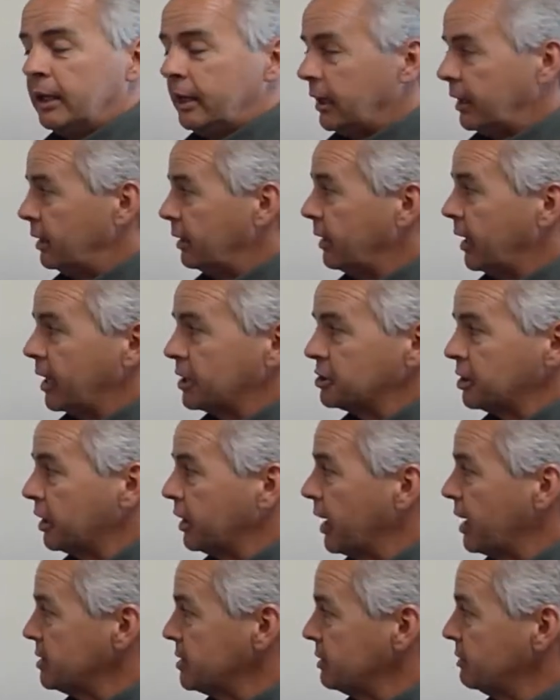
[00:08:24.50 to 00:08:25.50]
and it'll actually
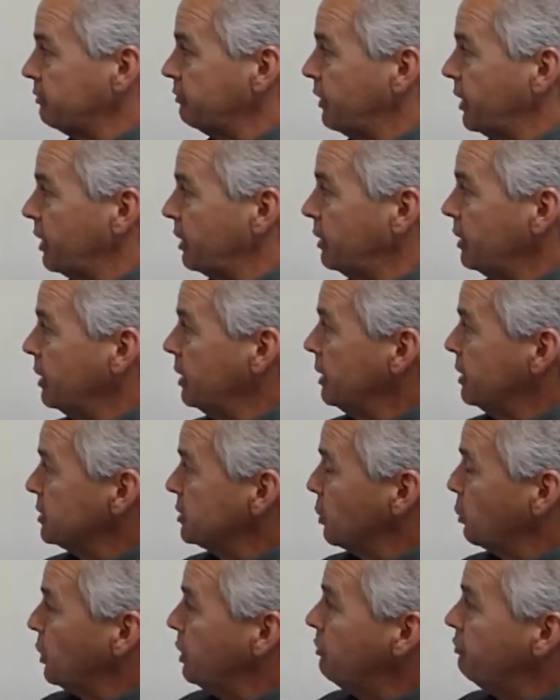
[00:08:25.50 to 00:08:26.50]
cause it to fail.
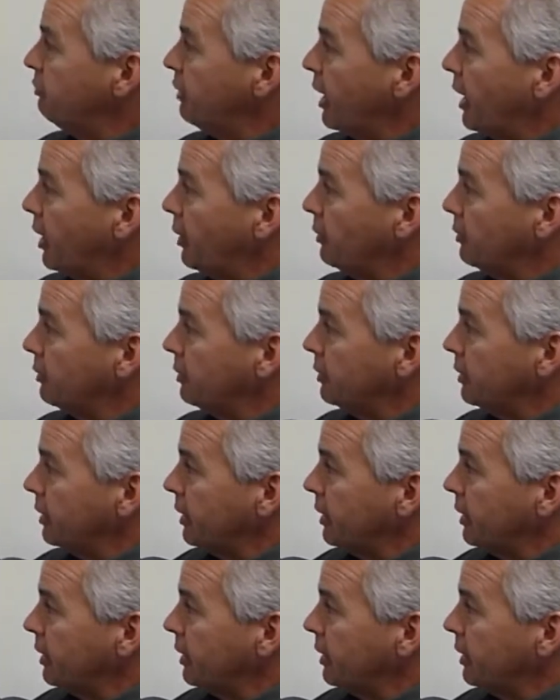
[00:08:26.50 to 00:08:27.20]
So we found